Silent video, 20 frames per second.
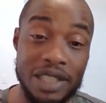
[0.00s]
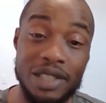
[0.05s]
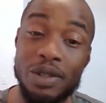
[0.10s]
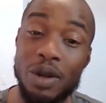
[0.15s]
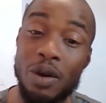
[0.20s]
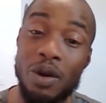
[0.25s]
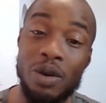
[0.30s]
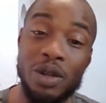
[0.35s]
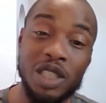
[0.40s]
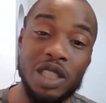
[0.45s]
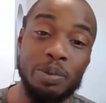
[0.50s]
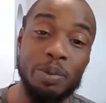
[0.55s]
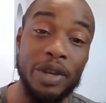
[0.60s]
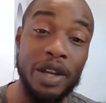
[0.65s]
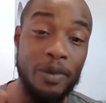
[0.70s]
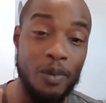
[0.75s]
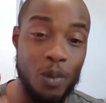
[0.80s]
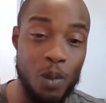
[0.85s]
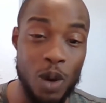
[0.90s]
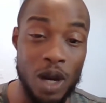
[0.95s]
so I only
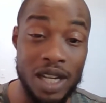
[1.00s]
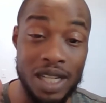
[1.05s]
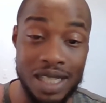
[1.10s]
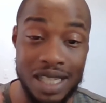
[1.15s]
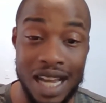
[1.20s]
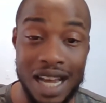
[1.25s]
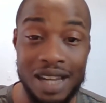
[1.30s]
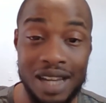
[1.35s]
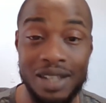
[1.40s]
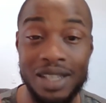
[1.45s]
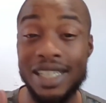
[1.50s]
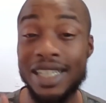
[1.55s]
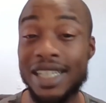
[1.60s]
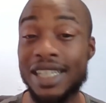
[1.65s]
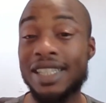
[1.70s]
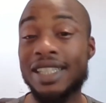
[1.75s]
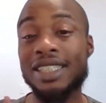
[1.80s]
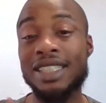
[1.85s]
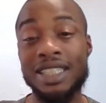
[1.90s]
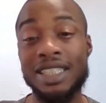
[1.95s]
spent $1 to
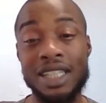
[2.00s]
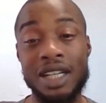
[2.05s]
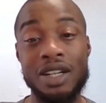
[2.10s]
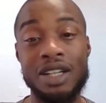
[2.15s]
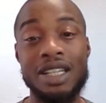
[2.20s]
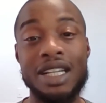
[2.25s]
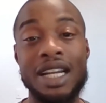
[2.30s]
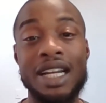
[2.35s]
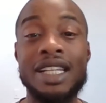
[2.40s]
get this shirt,